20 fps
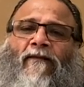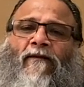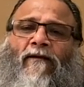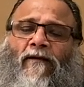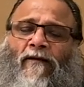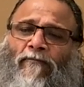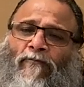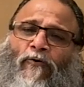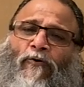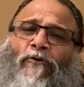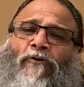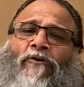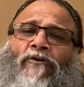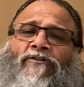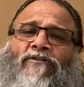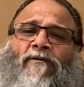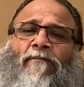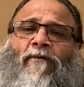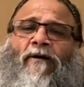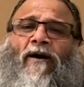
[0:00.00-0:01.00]
Keep doing your
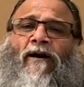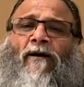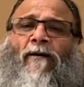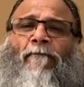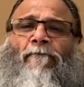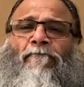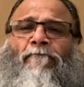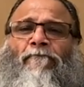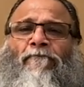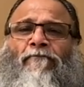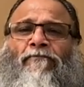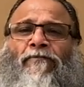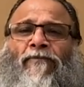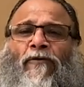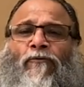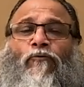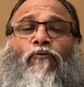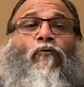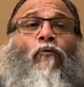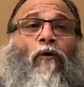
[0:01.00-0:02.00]
japa.
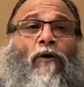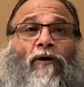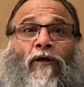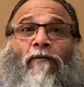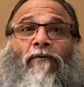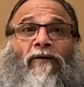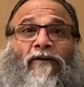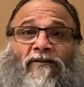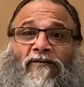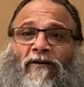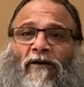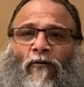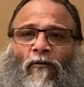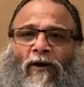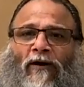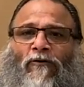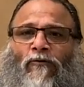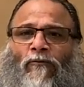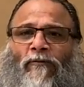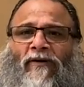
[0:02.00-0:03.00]
Do whatever is
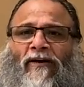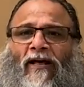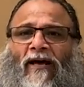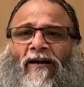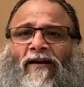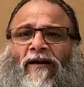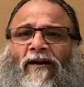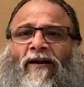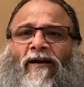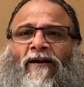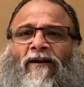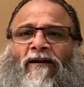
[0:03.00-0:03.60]
required to be done.